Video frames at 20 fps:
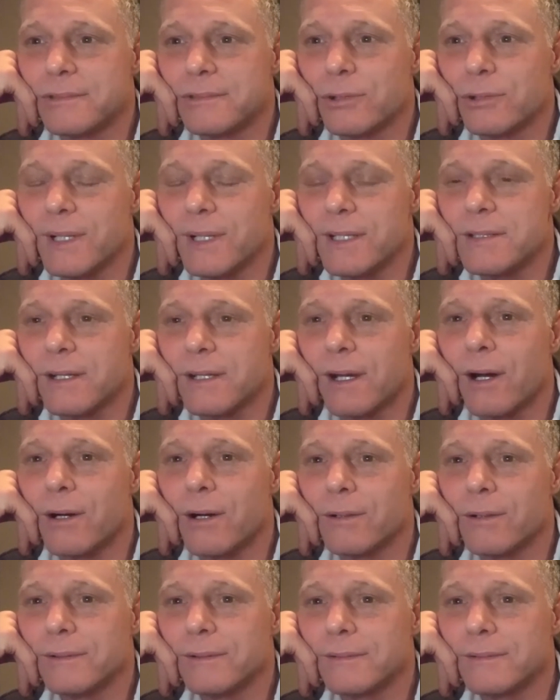2 weeks
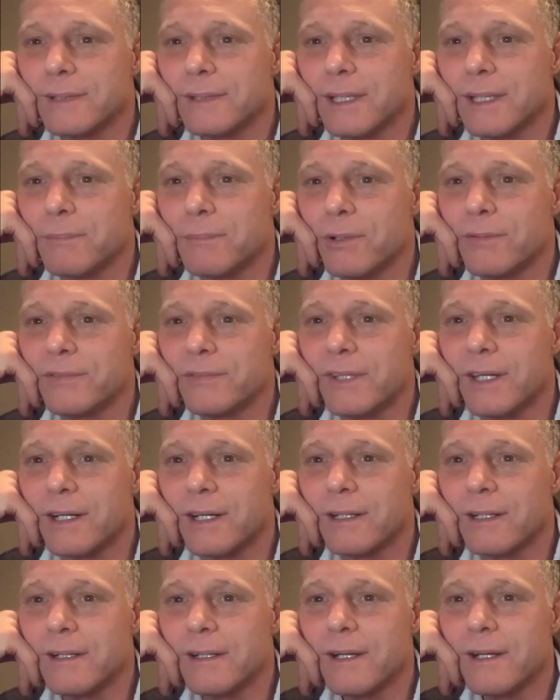ago he moved
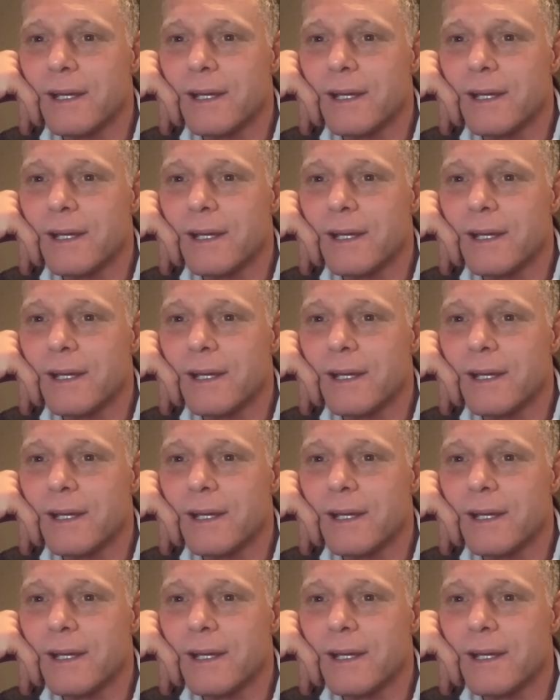here.